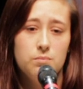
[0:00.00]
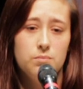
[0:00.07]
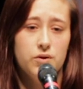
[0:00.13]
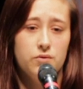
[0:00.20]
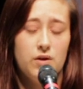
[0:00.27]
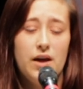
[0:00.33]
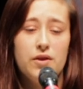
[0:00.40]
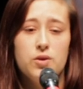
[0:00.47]

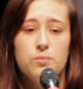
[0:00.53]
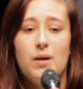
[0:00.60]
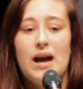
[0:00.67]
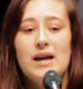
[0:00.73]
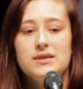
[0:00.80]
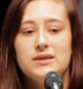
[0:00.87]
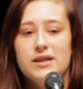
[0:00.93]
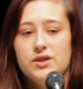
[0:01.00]
but rather
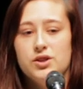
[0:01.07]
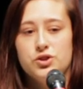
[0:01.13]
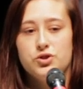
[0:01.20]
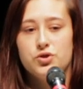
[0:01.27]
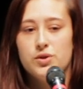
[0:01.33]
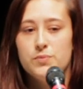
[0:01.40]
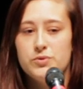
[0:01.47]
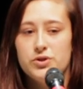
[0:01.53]
bask in the
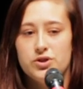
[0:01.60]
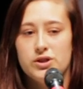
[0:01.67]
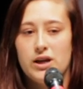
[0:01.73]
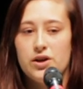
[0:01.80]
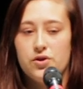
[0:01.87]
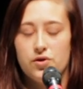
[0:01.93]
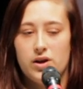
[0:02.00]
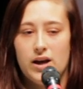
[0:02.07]
scriptures
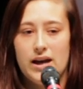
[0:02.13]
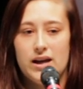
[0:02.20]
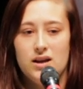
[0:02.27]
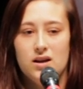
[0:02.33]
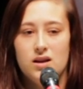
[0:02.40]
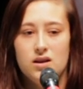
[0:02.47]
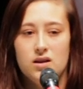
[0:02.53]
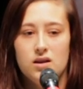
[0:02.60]
I create.